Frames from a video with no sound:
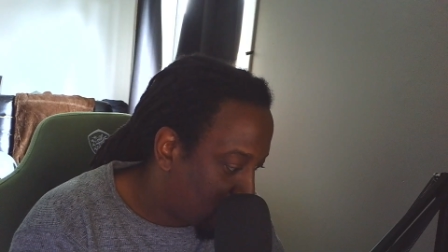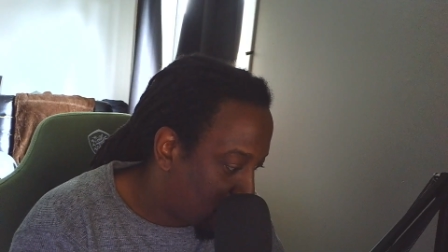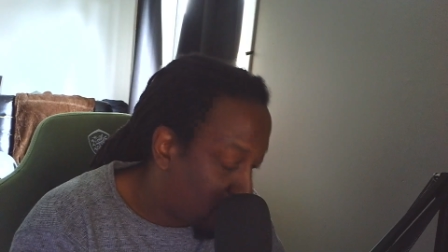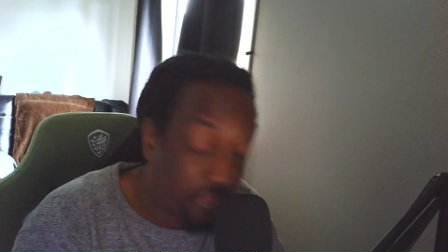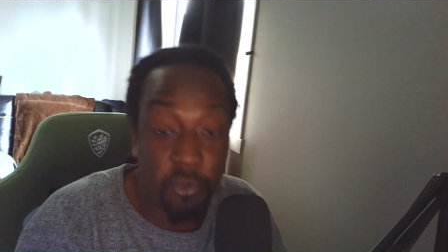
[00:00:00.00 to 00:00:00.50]

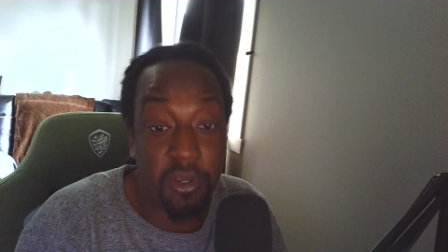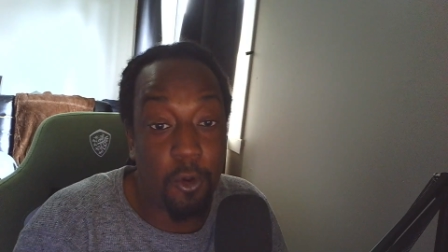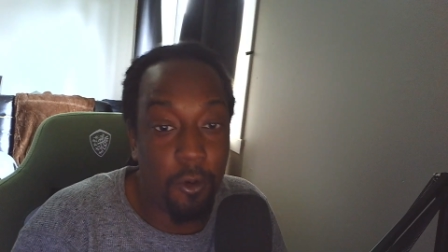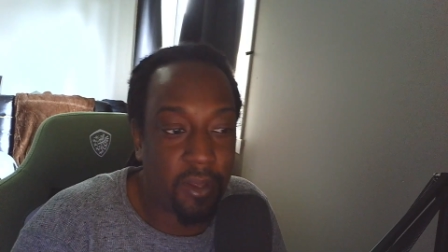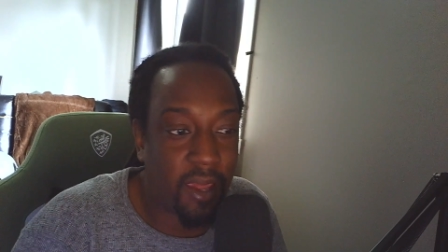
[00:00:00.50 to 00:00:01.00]
a
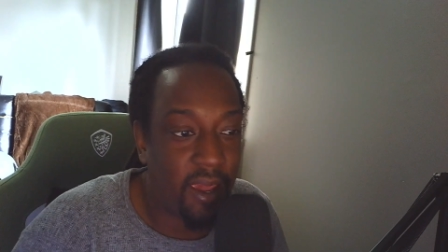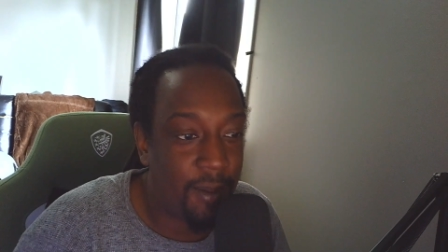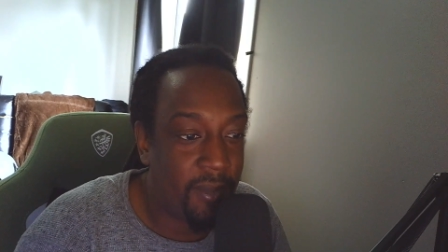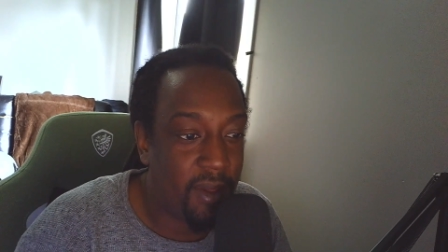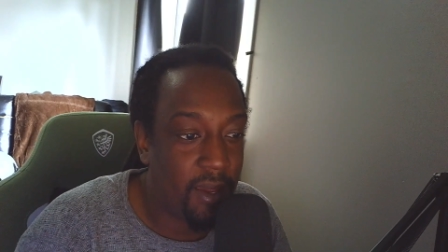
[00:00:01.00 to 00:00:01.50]
three-goal
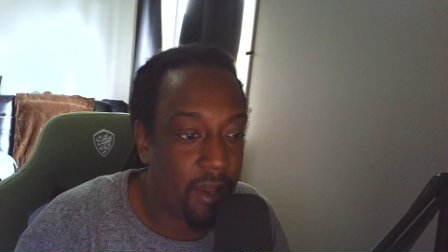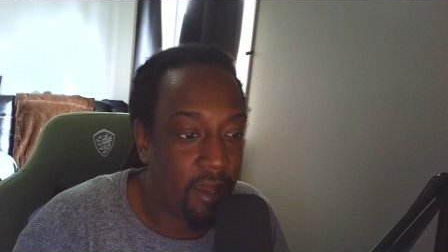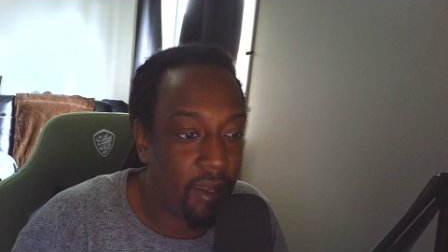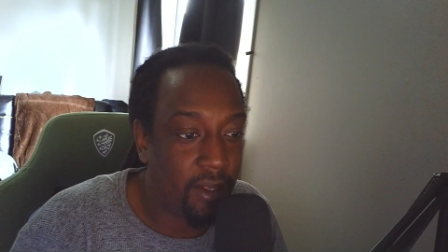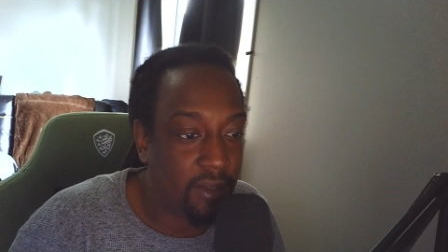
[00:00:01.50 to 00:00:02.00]
game
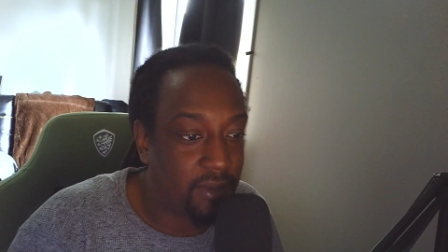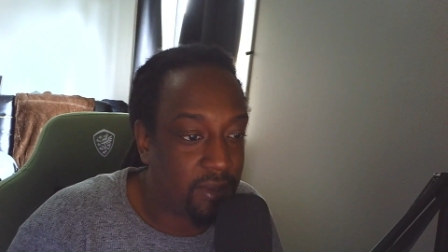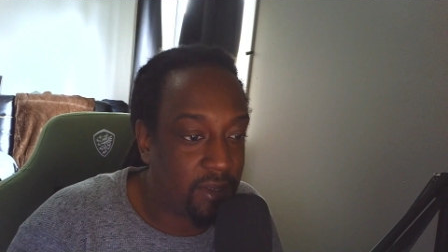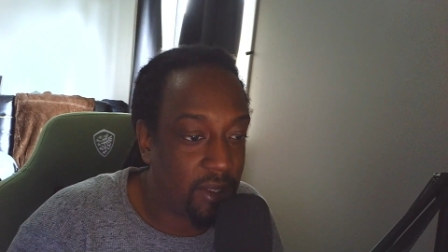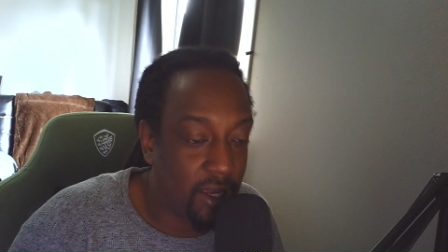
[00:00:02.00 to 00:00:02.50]
in
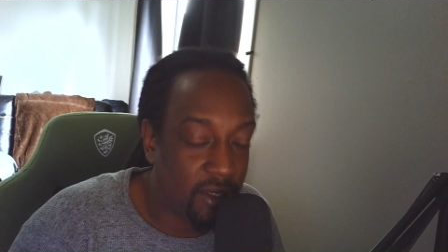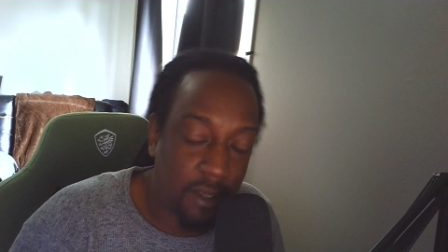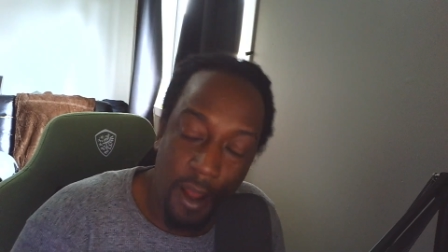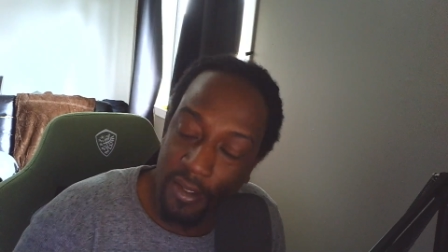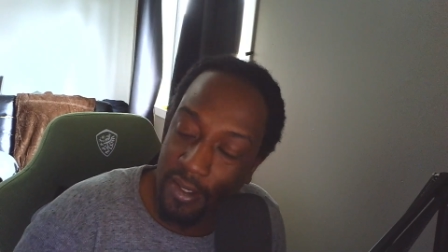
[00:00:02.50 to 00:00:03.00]
today's
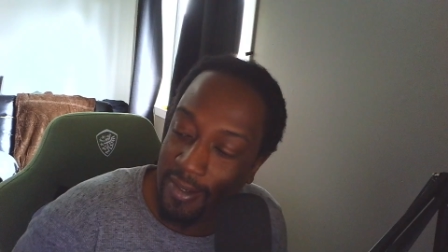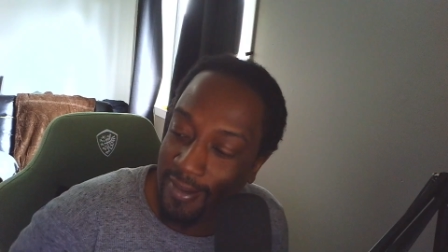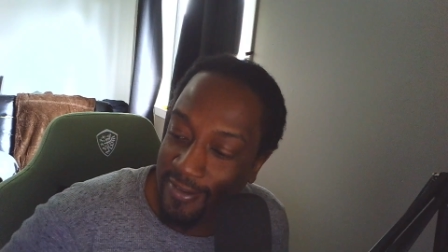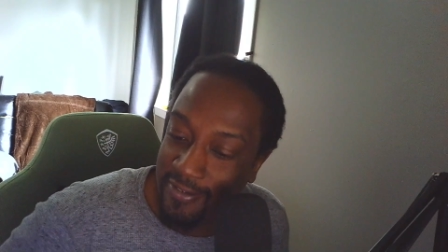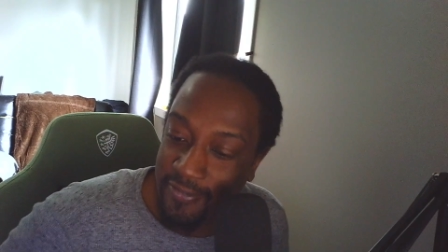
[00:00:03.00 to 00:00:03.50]
hockey
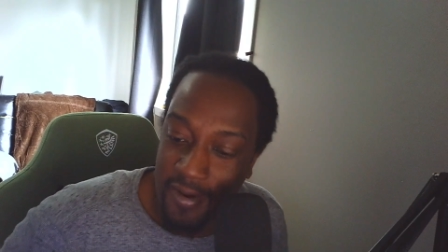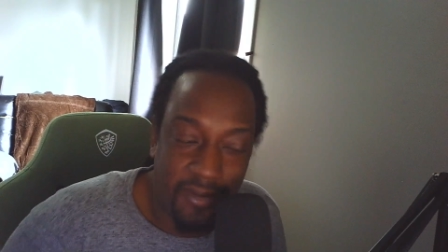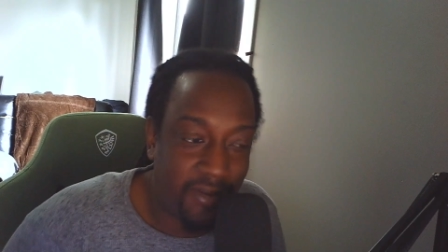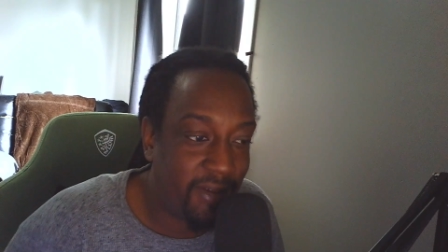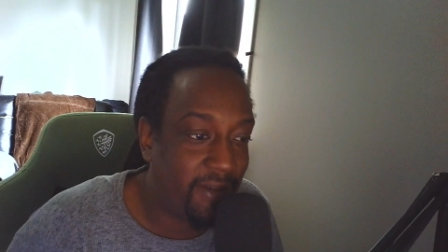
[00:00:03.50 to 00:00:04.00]
is
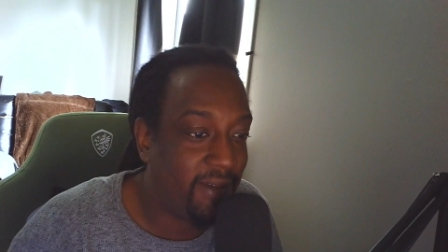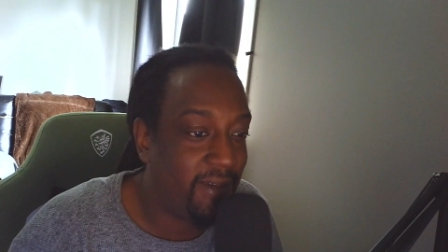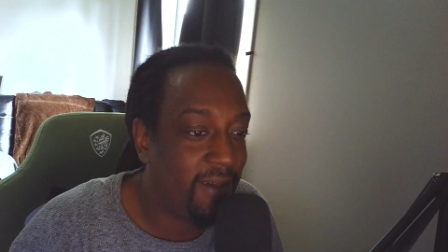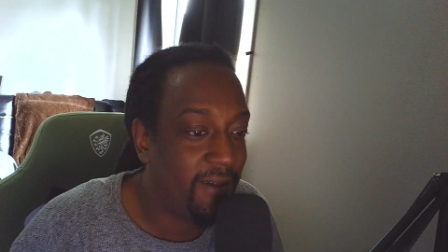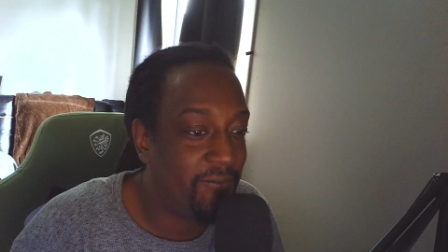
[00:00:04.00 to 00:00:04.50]

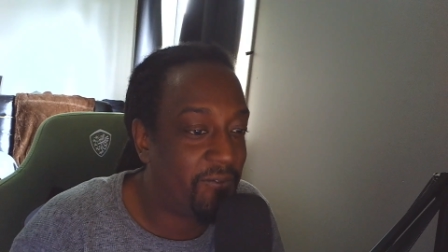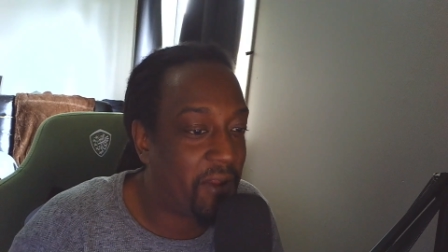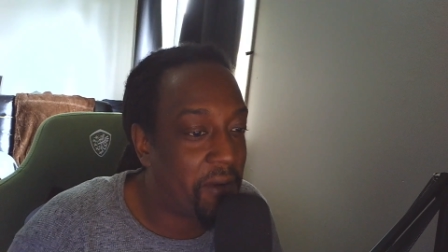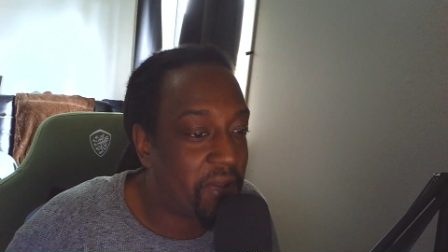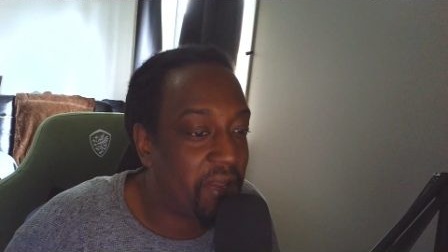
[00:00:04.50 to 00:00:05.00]
very,
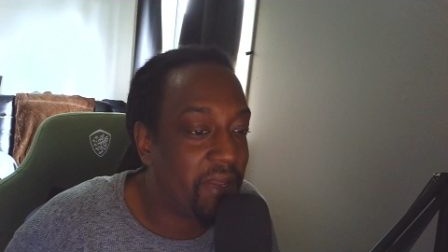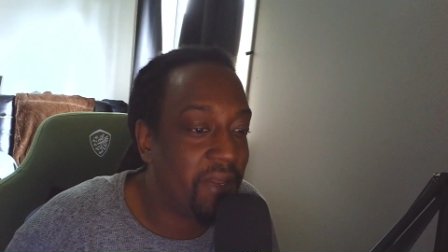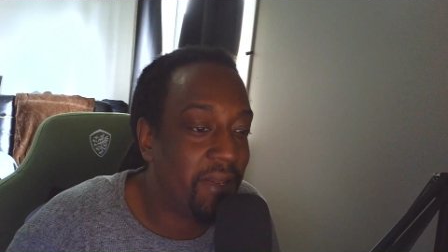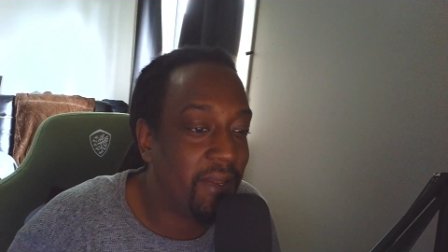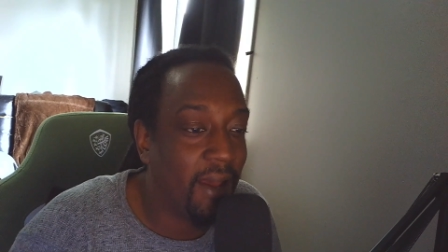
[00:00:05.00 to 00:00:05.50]

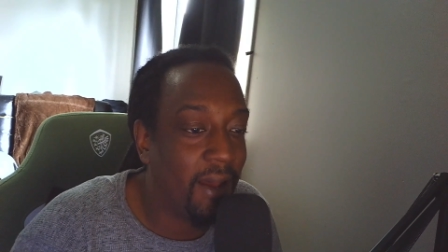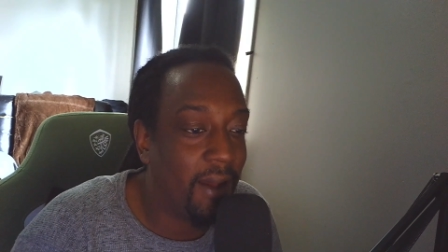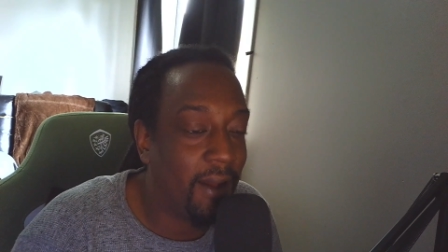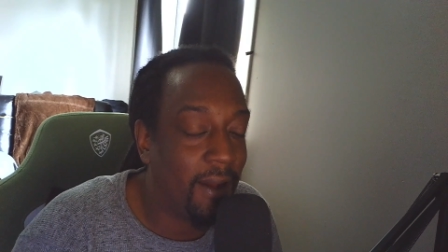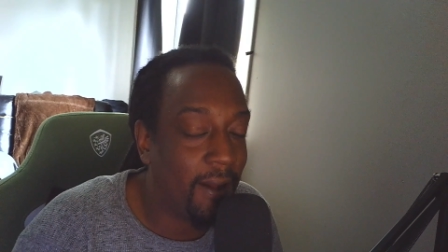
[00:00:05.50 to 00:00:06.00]
very
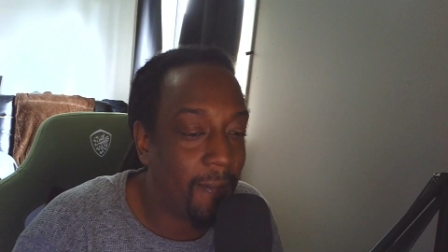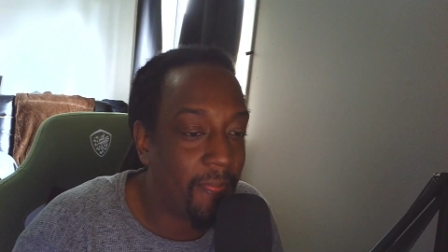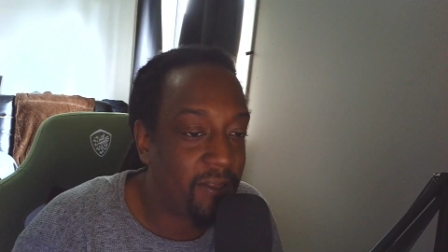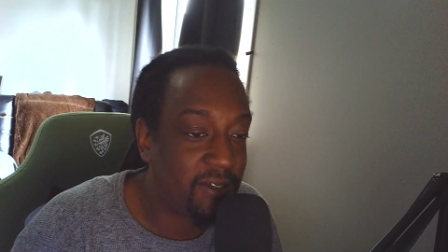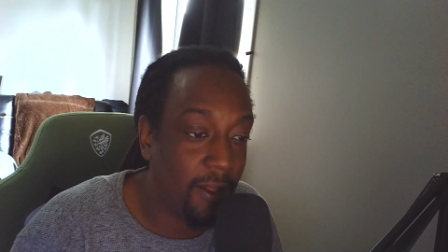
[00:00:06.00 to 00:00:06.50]

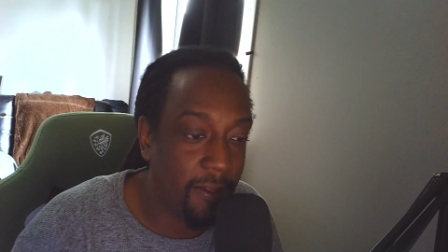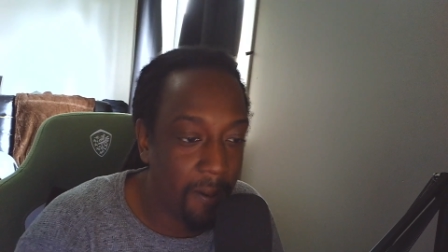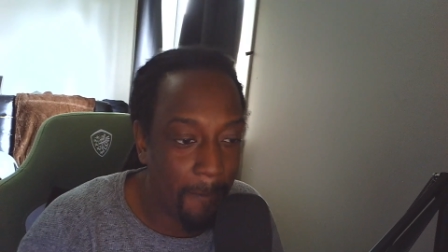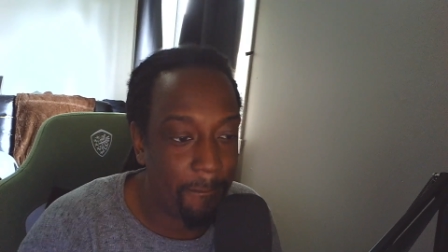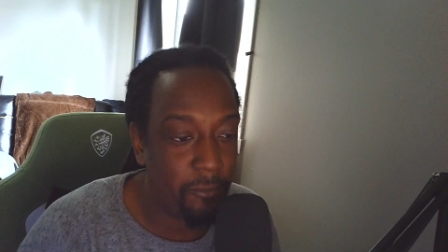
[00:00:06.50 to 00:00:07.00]

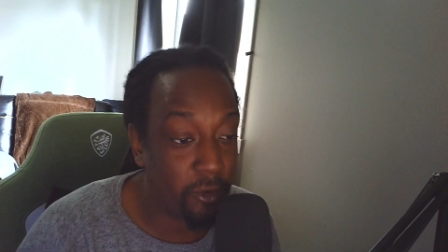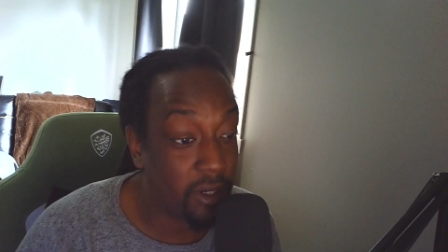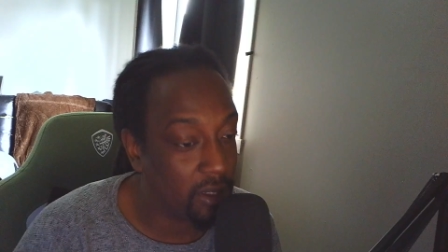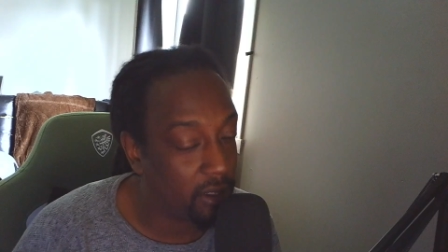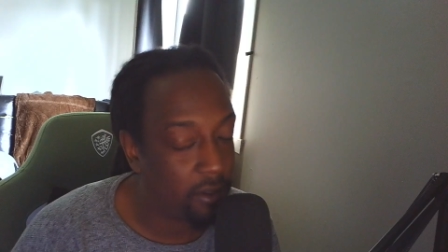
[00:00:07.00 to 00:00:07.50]
seldom,
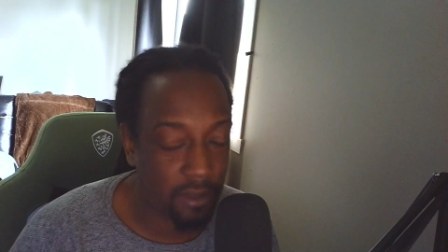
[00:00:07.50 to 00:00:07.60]
really.